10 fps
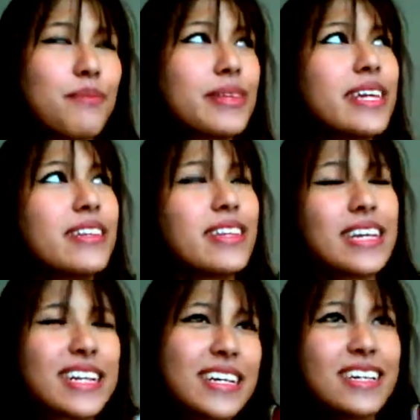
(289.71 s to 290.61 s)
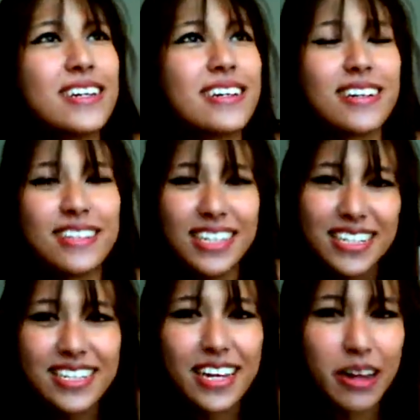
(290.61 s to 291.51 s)
But then, like, on the
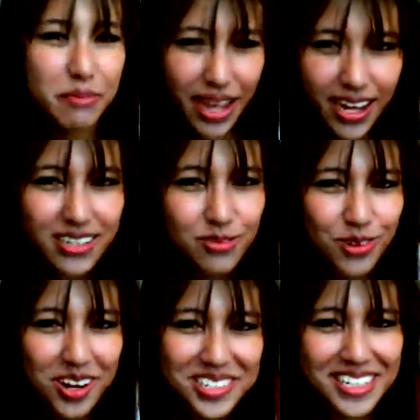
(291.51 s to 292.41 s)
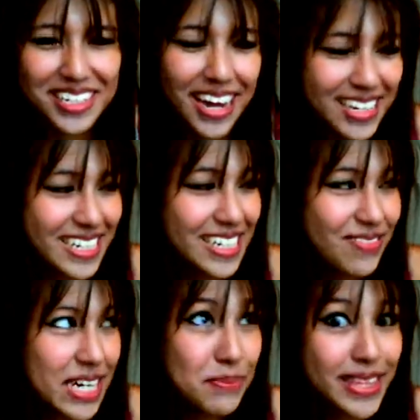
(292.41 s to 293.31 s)
inside, I'm kind of rotten. I can
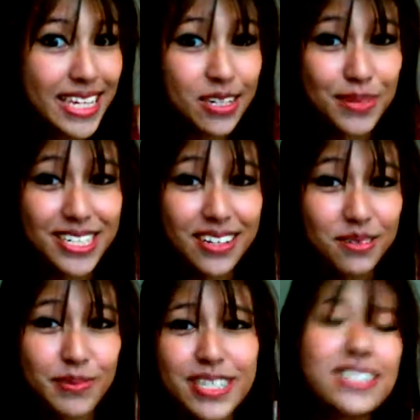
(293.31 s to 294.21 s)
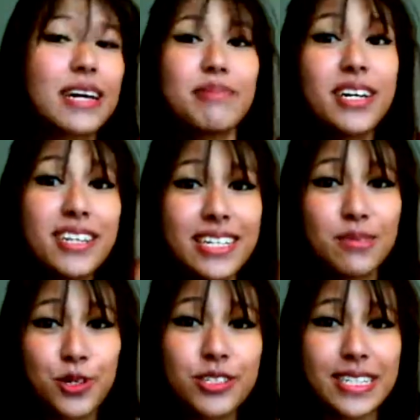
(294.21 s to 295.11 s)
even admit that to myself because I'm not a
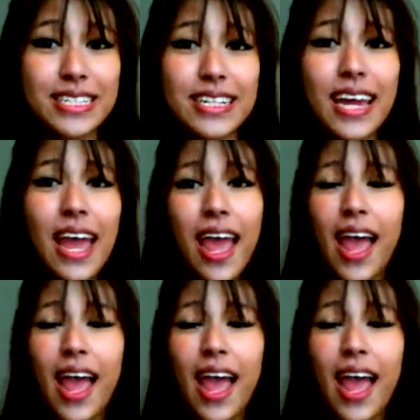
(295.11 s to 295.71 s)
nice person.